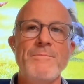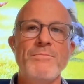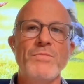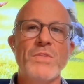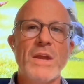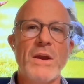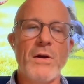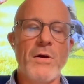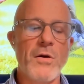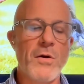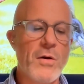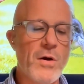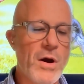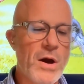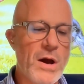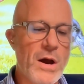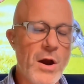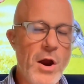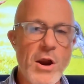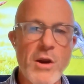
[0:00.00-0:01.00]
their
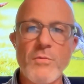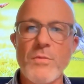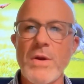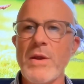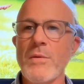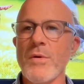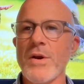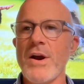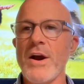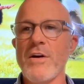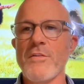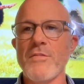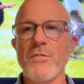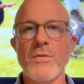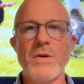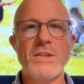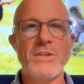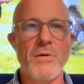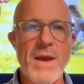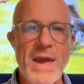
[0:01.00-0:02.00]
heart rate
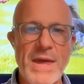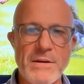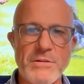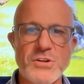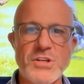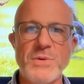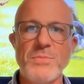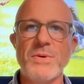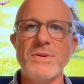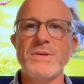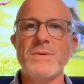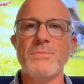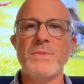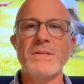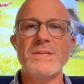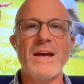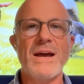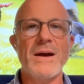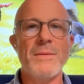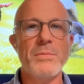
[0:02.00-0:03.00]
recovery, their energy
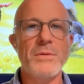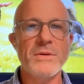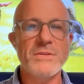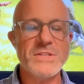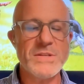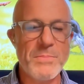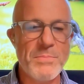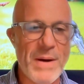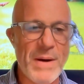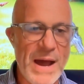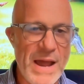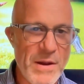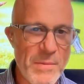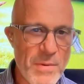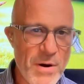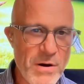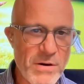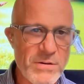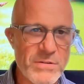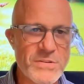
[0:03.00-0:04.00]
metabolism,
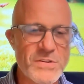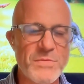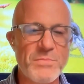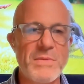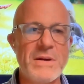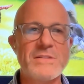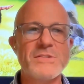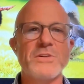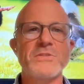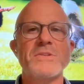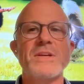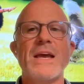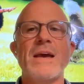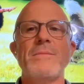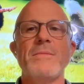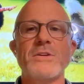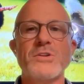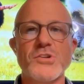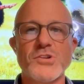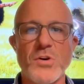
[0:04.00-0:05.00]
biomarkers of muscle
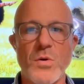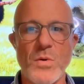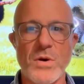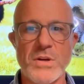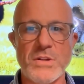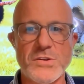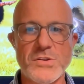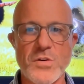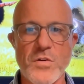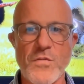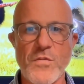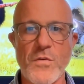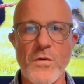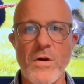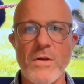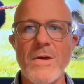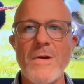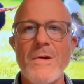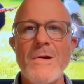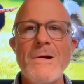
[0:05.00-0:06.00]
damage, so on and so forth.
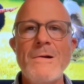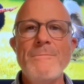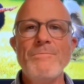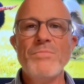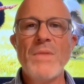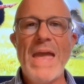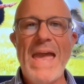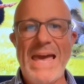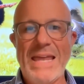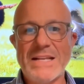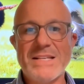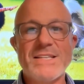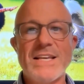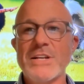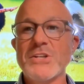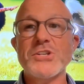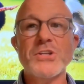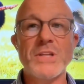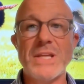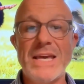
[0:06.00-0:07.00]
And
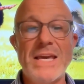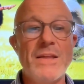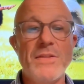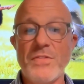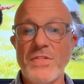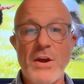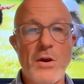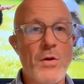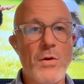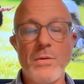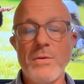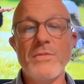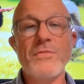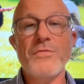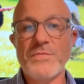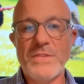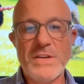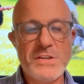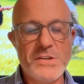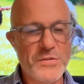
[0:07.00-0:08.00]
essentially,
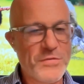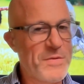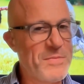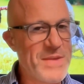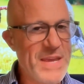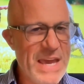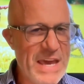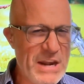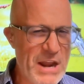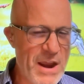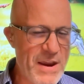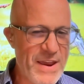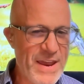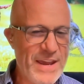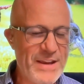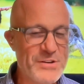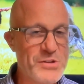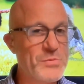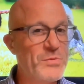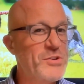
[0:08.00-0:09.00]
this is from the
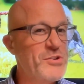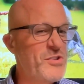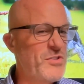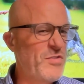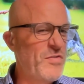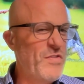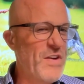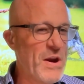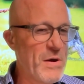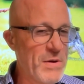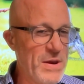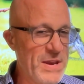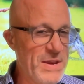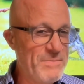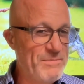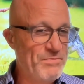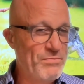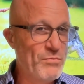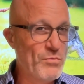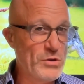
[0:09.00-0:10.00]
NIH, which is very
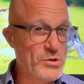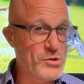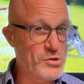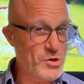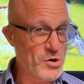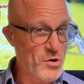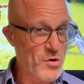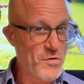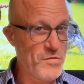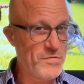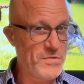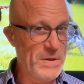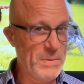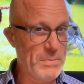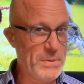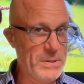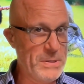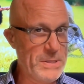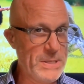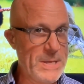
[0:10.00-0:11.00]
reserved
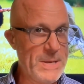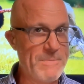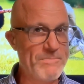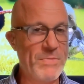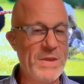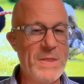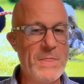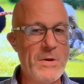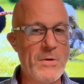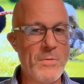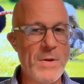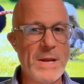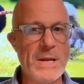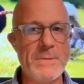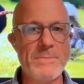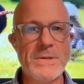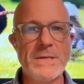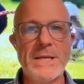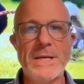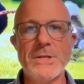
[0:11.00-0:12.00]
typically in their
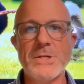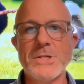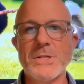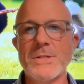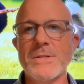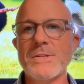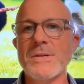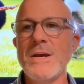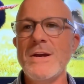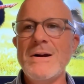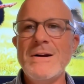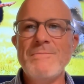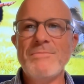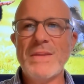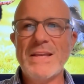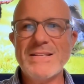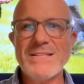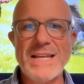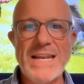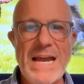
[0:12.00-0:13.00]
recommendations. And
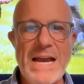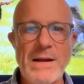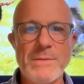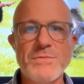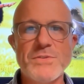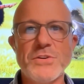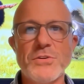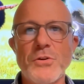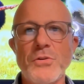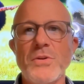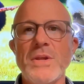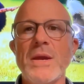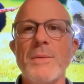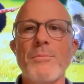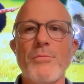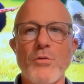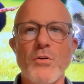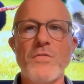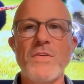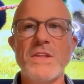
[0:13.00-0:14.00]
they said absolutely
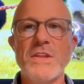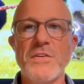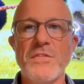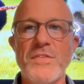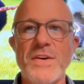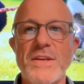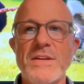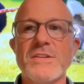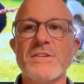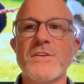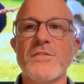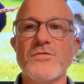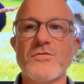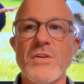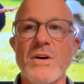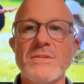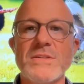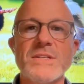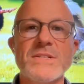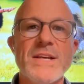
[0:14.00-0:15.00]
improving the fitness of
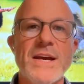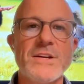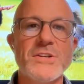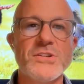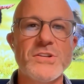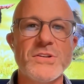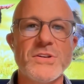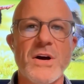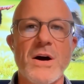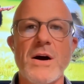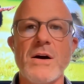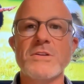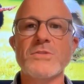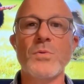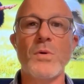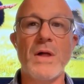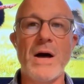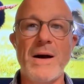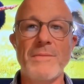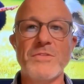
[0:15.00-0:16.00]
drug detection dogs
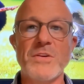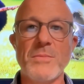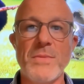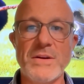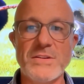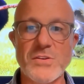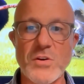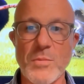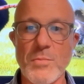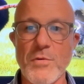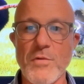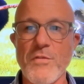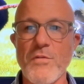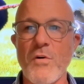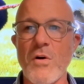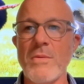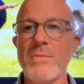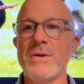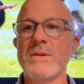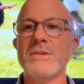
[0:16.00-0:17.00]
will optimize their
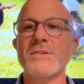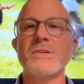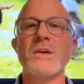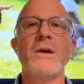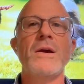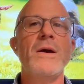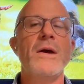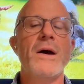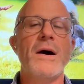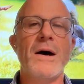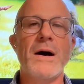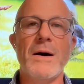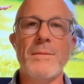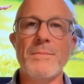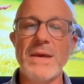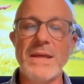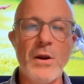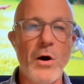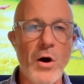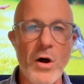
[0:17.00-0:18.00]
performance
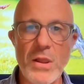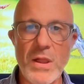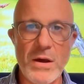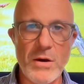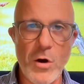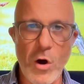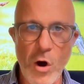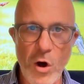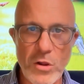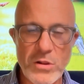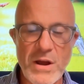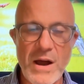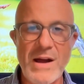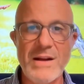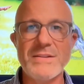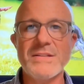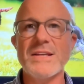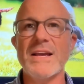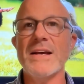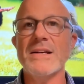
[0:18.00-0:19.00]
in all
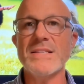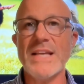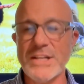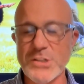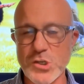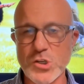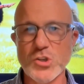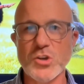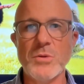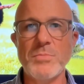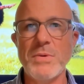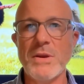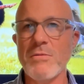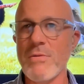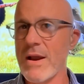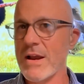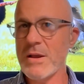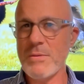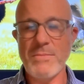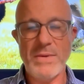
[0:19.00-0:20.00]
contexts and should be
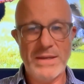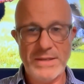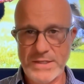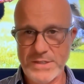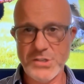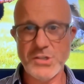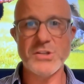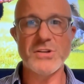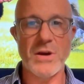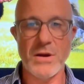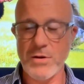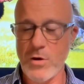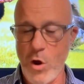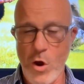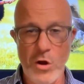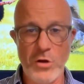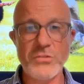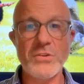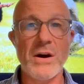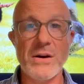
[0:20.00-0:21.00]
recommended to
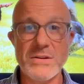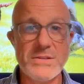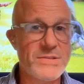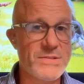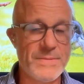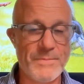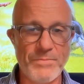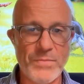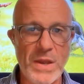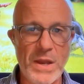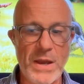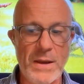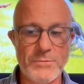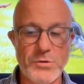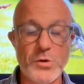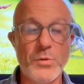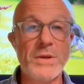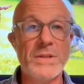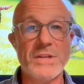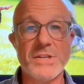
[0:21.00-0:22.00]
all dogs
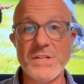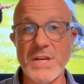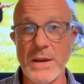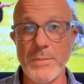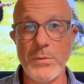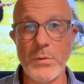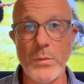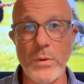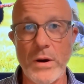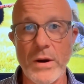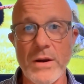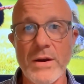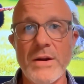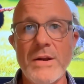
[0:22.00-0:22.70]
doing this type of work.